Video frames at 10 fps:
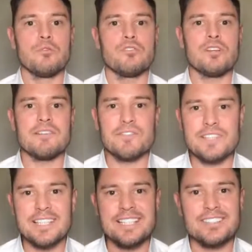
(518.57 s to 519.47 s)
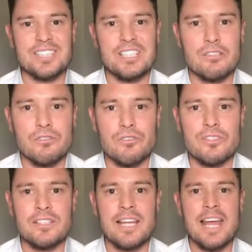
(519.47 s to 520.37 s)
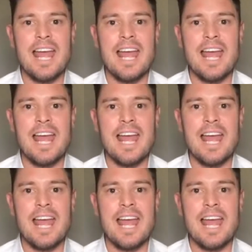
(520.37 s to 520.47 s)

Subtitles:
or not everything is included,